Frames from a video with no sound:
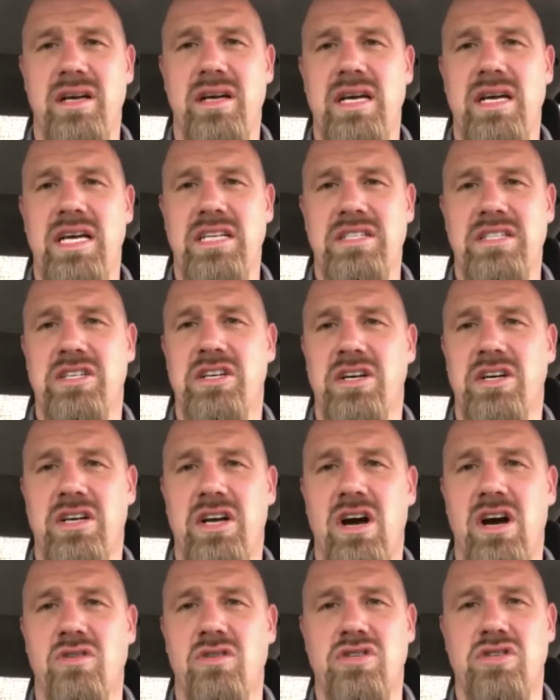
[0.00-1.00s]
he's a good
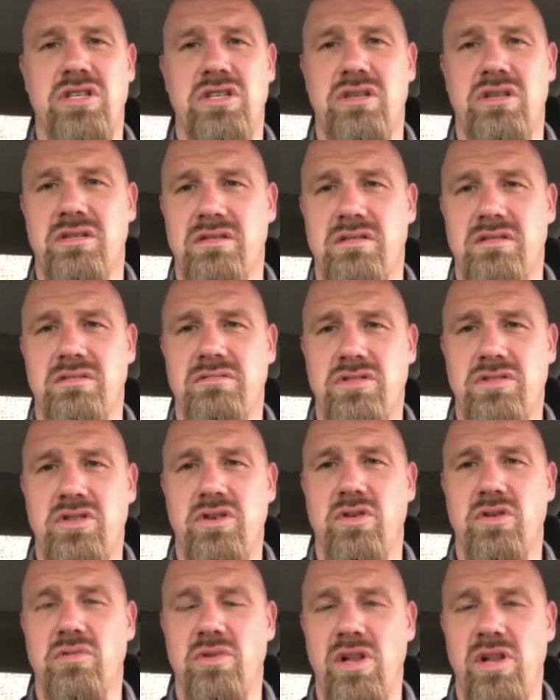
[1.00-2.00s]
coach,
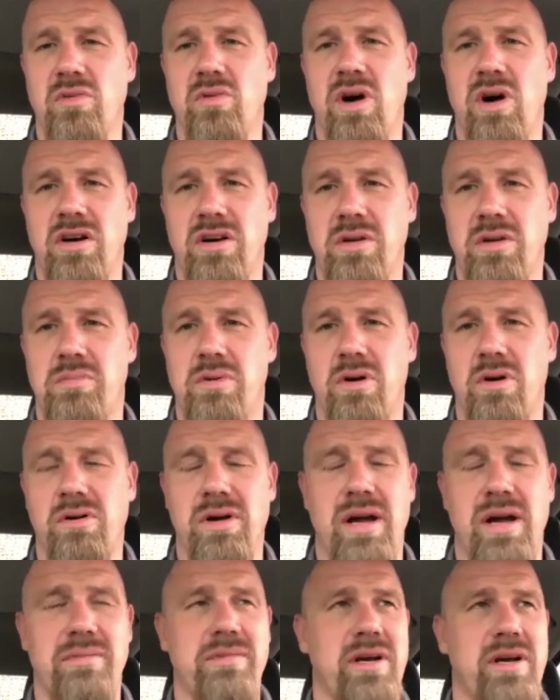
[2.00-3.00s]
doing really well, good
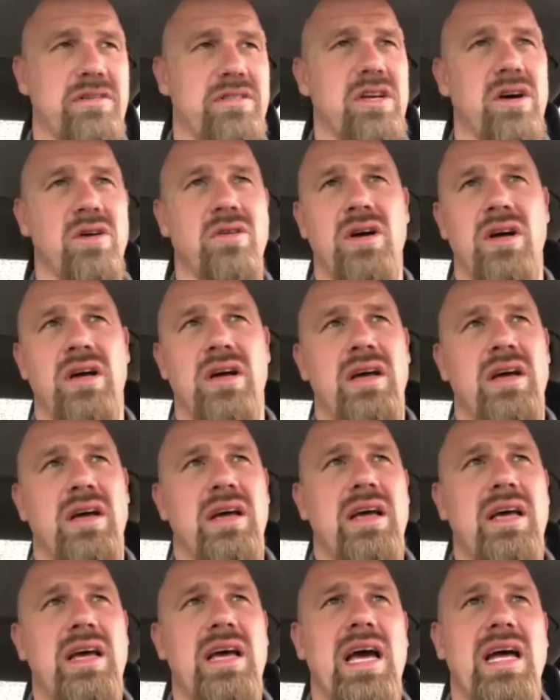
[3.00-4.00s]
program there. So
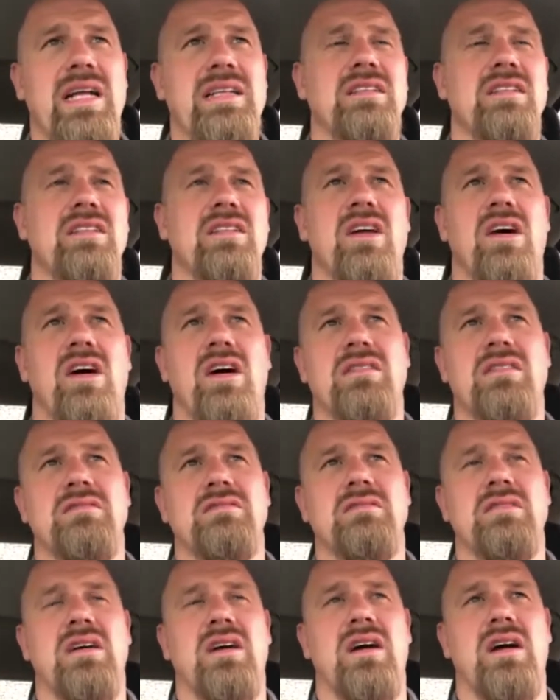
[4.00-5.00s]
and
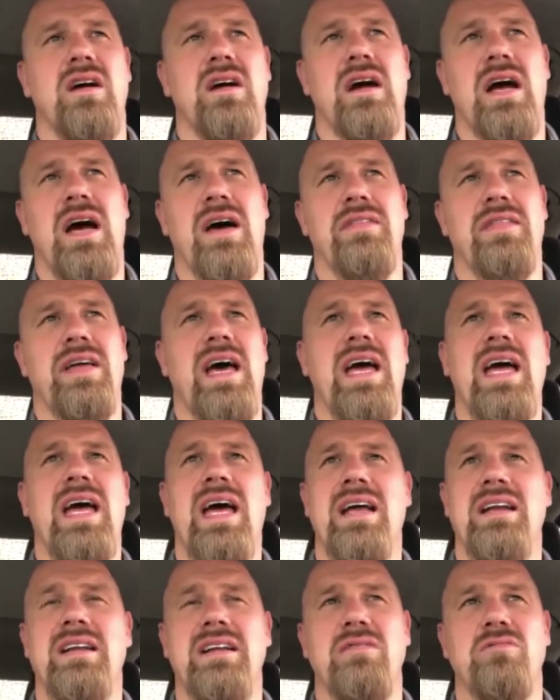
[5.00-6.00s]
long uh, how that
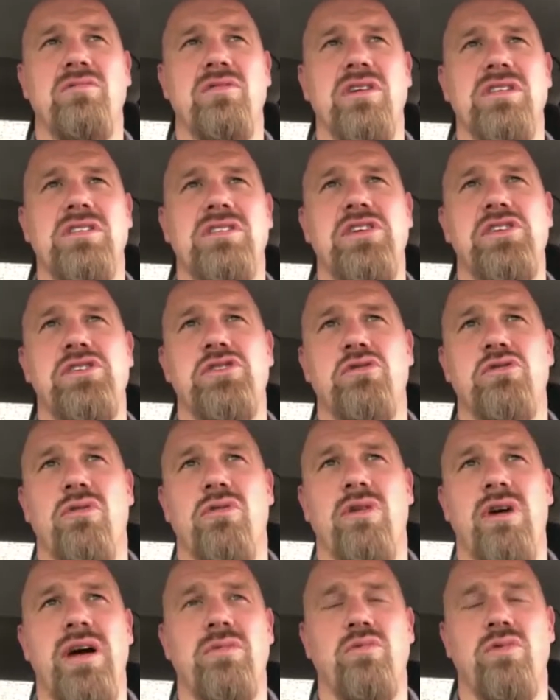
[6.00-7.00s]
ended was
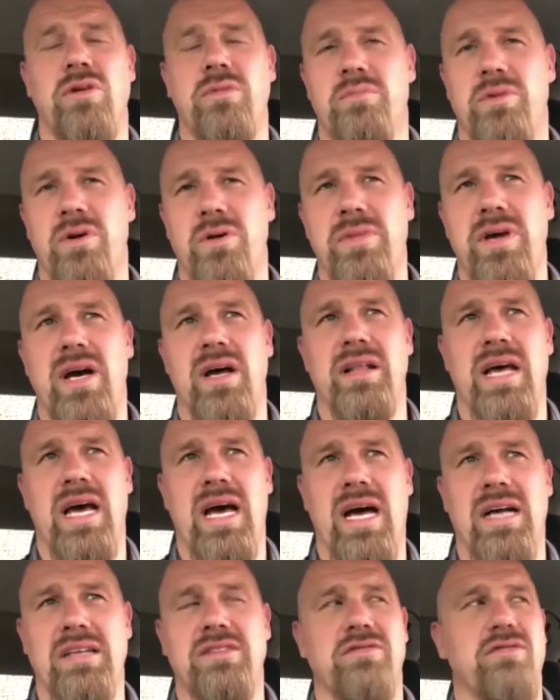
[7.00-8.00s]
Detroit wouldn't put me on the
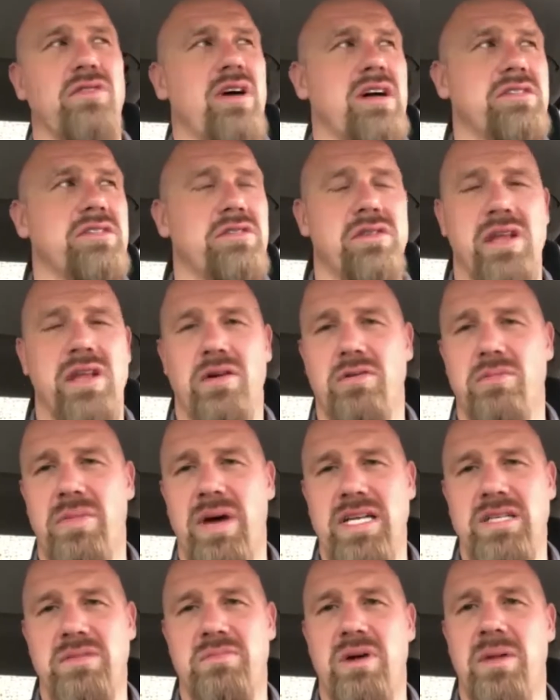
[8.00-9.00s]
active roster. They would
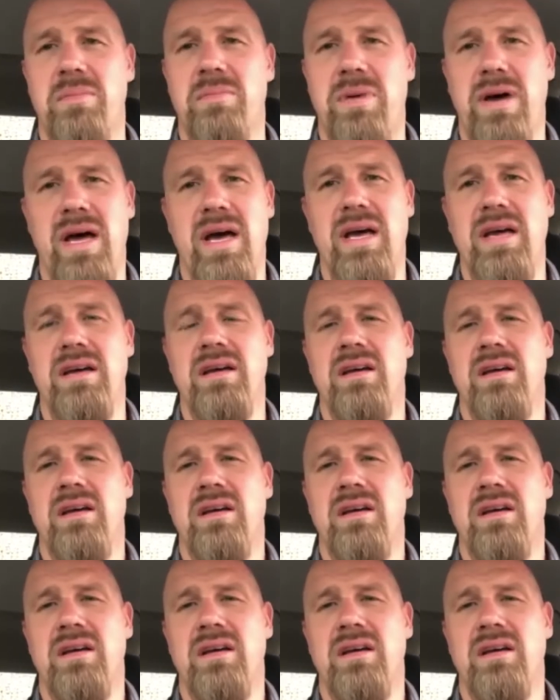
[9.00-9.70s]
match my pay,